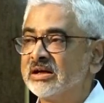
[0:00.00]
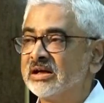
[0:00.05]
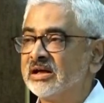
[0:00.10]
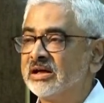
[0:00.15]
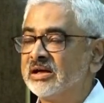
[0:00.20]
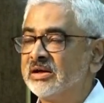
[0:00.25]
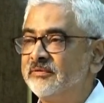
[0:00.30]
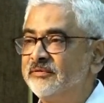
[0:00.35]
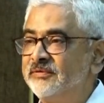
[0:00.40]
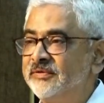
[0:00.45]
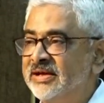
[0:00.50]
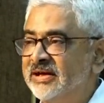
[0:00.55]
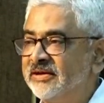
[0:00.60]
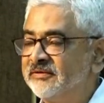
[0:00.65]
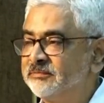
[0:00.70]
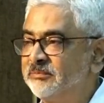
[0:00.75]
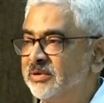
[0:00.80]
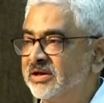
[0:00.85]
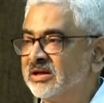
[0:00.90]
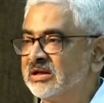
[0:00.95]
uh, we
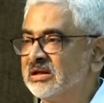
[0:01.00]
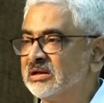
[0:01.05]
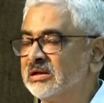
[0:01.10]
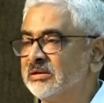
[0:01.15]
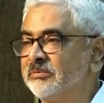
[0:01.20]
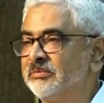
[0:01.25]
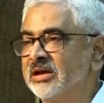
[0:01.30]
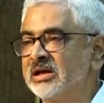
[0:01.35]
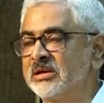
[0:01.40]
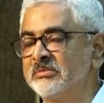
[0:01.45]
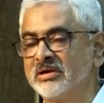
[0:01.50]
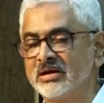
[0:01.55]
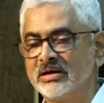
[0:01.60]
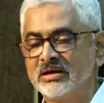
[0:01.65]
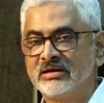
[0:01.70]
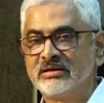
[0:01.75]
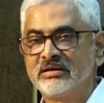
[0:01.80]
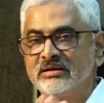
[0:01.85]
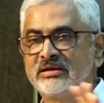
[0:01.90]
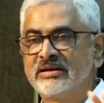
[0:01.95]
have become, a, become
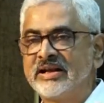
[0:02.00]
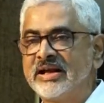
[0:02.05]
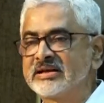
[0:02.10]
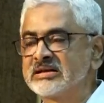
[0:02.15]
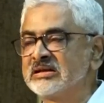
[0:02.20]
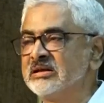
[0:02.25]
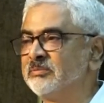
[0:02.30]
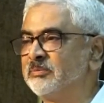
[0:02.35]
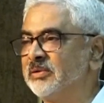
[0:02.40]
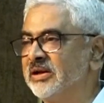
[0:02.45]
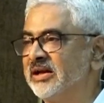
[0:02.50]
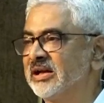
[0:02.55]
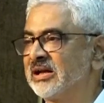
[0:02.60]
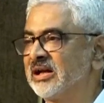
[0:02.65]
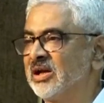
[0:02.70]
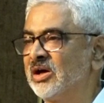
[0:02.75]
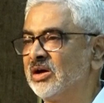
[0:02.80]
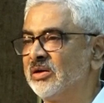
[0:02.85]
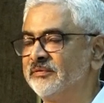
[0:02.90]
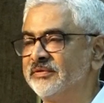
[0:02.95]
a, national
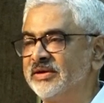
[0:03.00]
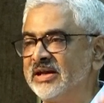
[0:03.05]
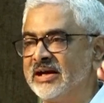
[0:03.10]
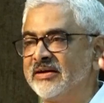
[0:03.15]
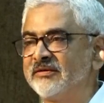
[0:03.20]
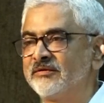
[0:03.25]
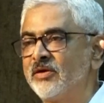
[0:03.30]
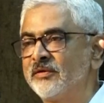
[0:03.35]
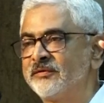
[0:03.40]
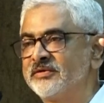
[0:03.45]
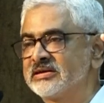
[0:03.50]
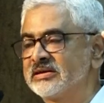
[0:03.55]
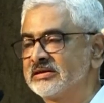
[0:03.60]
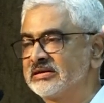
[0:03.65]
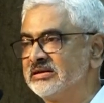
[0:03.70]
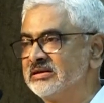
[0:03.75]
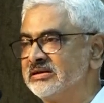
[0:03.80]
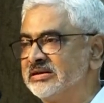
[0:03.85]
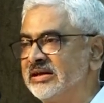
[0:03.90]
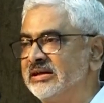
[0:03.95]
player now. We have
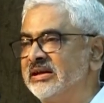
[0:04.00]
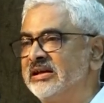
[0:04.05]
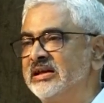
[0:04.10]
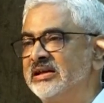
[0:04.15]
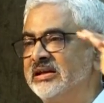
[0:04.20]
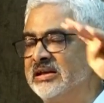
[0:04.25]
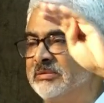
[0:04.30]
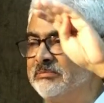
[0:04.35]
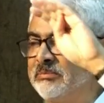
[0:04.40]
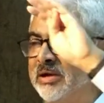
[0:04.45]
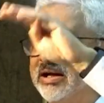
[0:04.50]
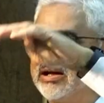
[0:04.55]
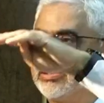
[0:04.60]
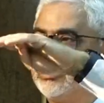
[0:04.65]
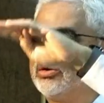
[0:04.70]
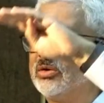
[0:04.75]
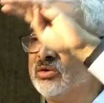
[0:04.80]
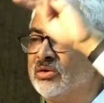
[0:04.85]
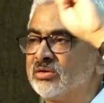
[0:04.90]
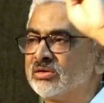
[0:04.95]
offices in Chennai,
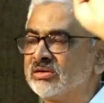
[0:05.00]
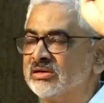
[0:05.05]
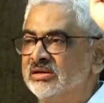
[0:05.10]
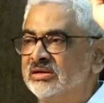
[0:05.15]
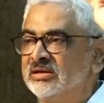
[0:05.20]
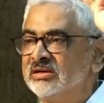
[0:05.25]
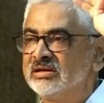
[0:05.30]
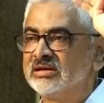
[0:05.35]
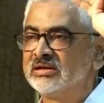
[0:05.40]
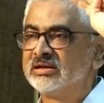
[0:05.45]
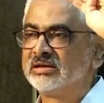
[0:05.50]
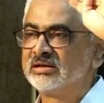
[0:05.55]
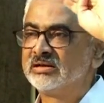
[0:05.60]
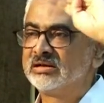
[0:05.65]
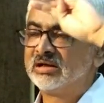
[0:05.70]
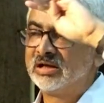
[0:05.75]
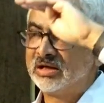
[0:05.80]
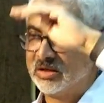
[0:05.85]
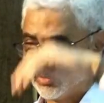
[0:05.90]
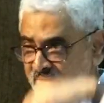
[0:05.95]
Bangalore,
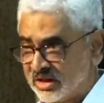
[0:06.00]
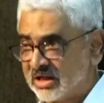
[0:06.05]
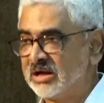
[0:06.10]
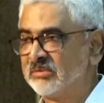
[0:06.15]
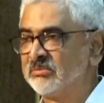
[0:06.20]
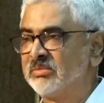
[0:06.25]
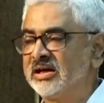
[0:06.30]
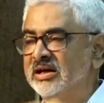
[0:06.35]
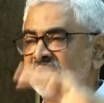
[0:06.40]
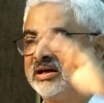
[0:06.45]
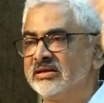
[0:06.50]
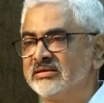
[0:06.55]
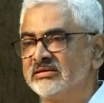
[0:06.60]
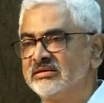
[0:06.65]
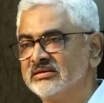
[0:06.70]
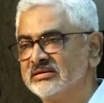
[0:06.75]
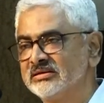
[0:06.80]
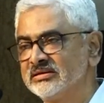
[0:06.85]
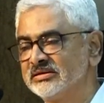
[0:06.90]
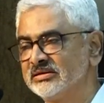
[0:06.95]
uh,
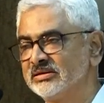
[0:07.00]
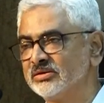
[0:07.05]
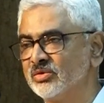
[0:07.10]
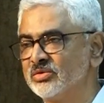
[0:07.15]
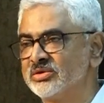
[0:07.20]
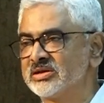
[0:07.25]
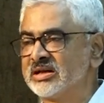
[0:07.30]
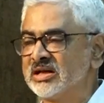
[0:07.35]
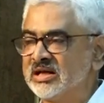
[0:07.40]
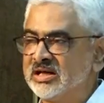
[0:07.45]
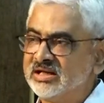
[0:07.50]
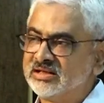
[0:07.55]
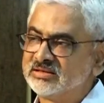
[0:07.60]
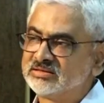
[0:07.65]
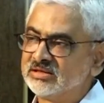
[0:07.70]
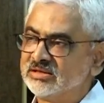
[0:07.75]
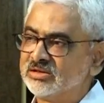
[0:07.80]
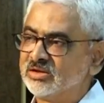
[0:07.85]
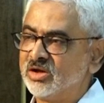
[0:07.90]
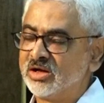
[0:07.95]
Aurangabad, uh,
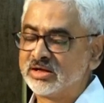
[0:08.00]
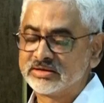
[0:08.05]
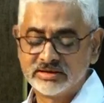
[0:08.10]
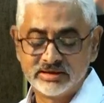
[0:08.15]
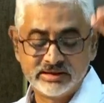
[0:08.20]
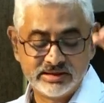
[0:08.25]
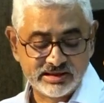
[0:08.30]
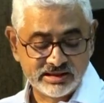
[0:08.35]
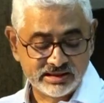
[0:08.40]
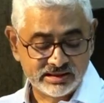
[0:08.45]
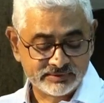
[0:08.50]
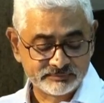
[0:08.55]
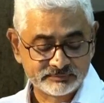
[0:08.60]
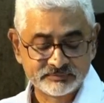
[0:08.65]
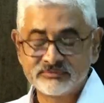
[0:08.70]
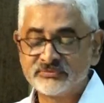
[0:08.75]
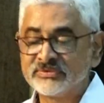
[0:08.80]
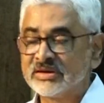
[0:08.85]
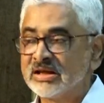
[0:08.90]
Gujarat, North India.